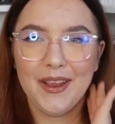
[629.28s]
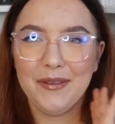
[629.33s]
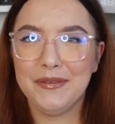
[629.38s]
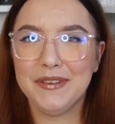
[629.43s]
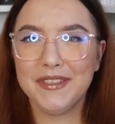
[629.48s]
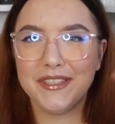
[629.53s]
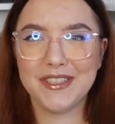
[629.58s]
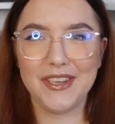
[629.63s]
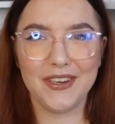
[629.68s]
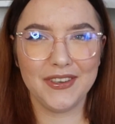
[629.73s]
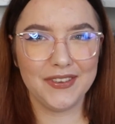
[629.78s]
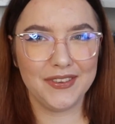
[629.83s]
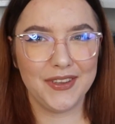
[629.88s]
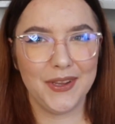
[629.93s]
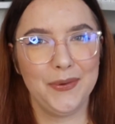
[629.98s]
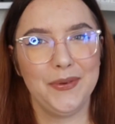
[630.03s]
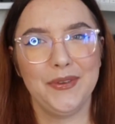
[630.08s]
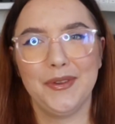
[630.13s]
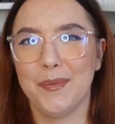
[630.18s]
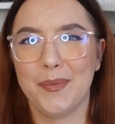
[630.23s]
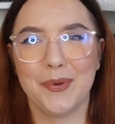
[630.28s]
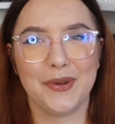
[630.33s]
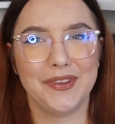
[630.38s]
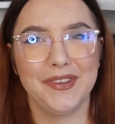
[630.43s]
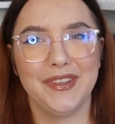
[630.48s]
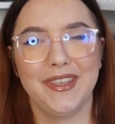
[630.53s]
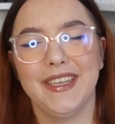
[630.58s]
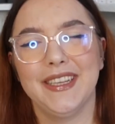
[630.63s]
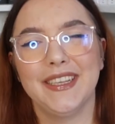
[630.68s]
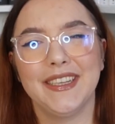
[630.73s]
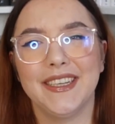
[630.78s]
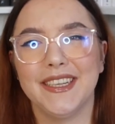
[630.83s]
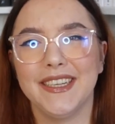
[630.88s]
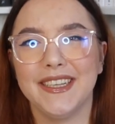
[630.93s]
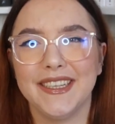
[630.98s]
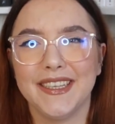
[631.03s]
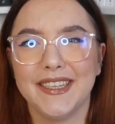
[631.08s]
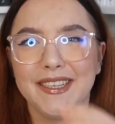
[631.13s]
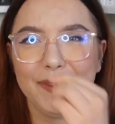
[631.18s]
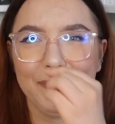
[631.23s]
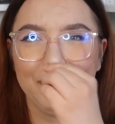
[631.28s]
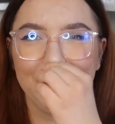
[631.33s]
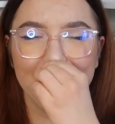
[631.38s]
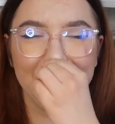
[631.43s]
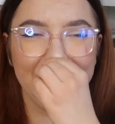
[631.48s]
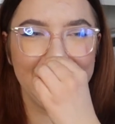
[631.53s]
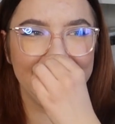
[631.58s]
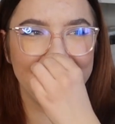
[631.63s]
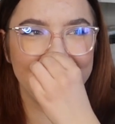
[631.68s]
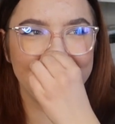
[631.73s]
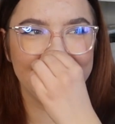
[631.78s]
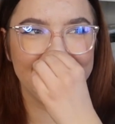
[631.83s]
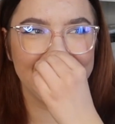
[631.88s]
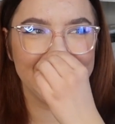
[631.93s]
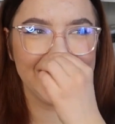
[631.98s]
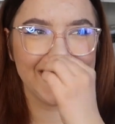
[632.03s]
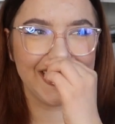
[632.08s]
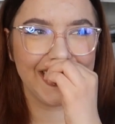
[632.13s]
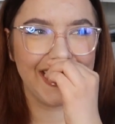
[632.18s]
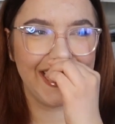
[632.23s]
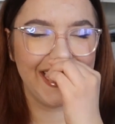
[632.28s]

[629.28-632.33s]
finished now the series, The Prison Healer, and